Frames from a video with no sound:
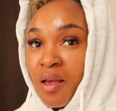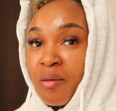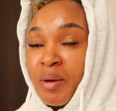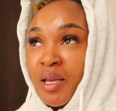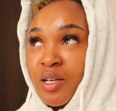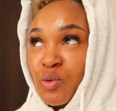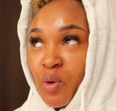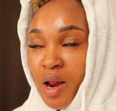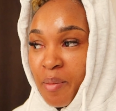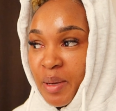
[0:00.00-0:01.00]
But guess
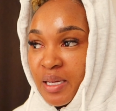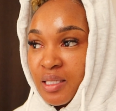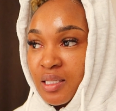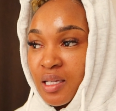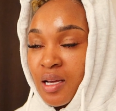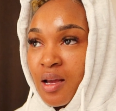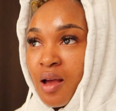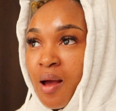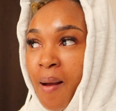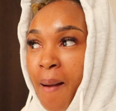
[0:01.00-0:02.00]
what happened?
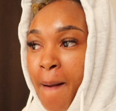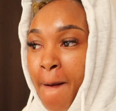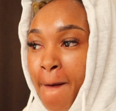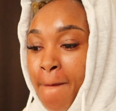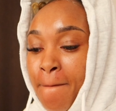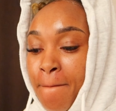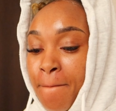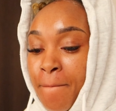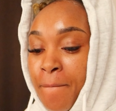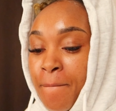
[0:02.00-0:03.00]

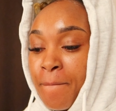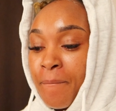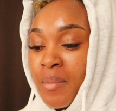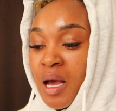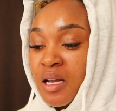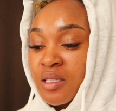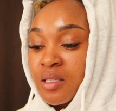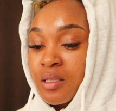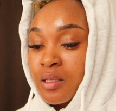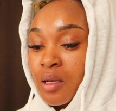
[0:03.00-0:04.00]
Um, I
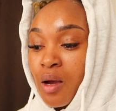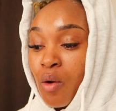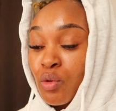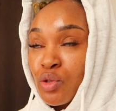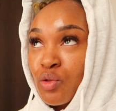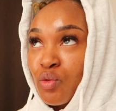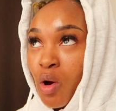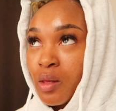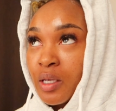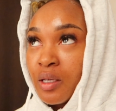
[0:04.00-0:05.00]
was
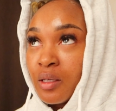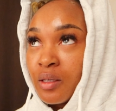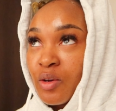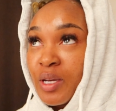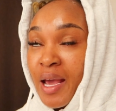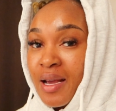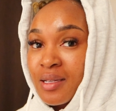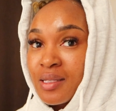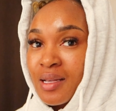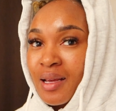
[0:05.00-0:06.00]
scrolling on
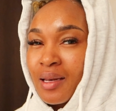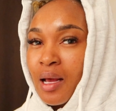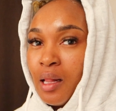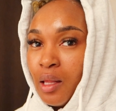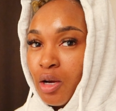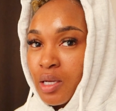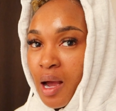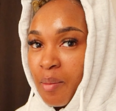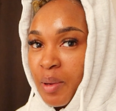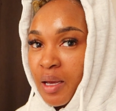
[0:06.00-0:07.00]
X and a lot
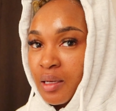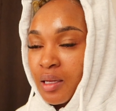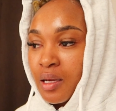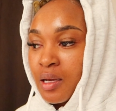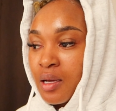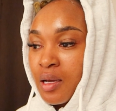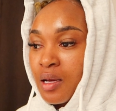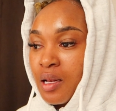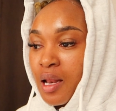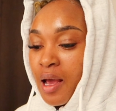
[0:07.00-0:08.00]
happened.
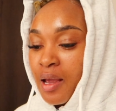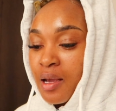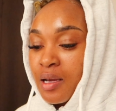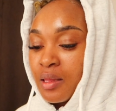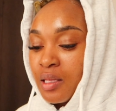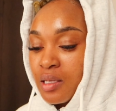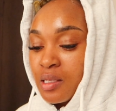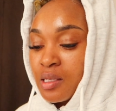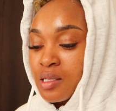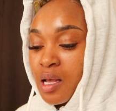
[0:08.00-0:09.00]
Like, this
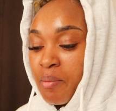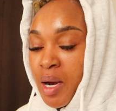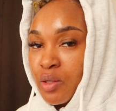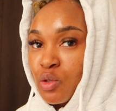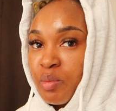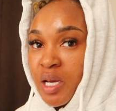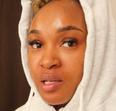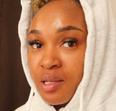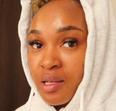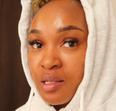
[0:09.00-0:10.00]
is about to be a
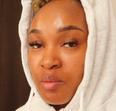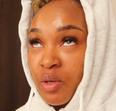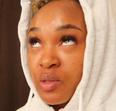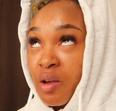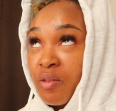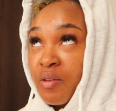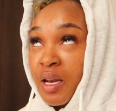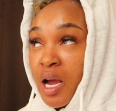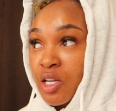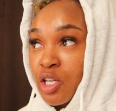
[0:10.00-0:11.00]
disaster because I've even
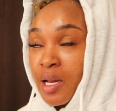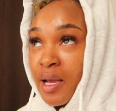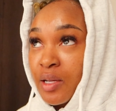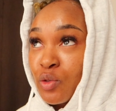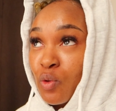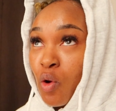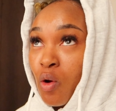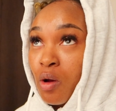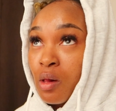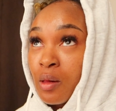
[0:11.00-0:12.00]
actually had to
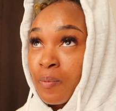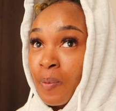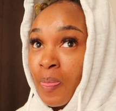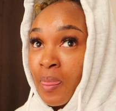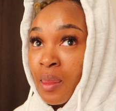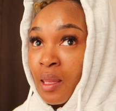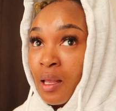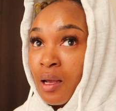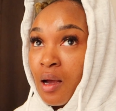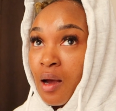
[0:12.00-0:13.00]
call,
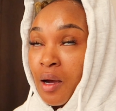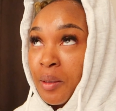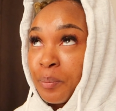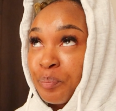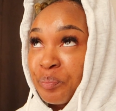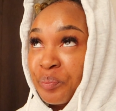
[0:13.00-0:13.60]
um,